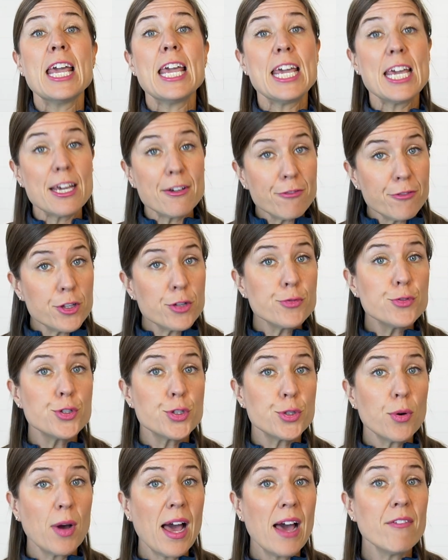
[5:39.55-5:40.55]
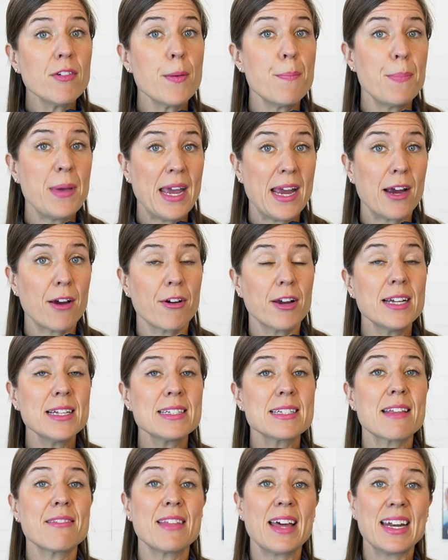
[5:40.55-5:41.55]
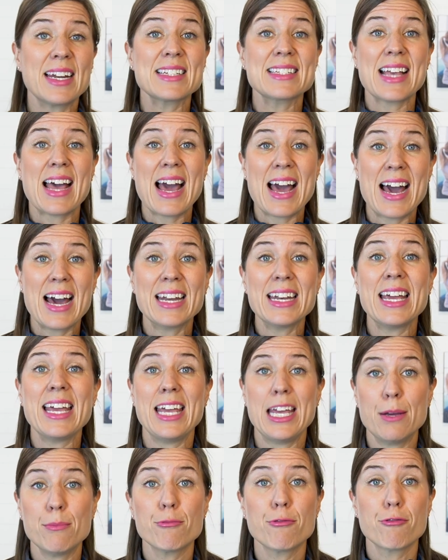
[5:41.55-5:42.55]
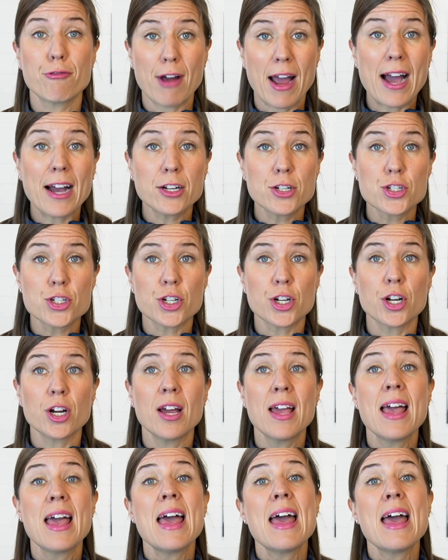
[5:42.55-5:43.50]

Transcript: if you do have a parent that has had a hip fracture,